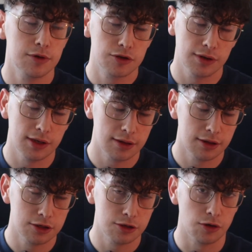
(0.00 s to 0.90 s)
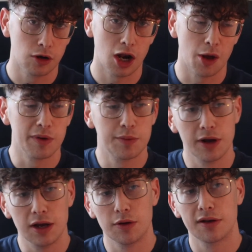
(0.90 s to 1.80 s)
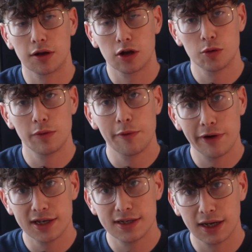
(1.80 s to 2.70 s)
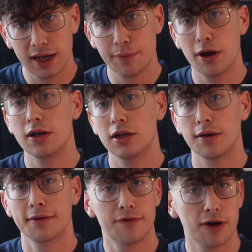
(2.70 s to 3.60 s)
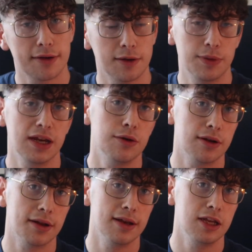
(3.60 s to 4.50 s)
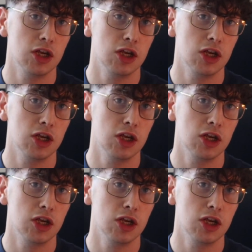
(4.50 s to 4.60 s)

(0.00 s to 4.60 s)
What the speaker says: between the two clubs, but it was commemorating Hibernian's first appearance in the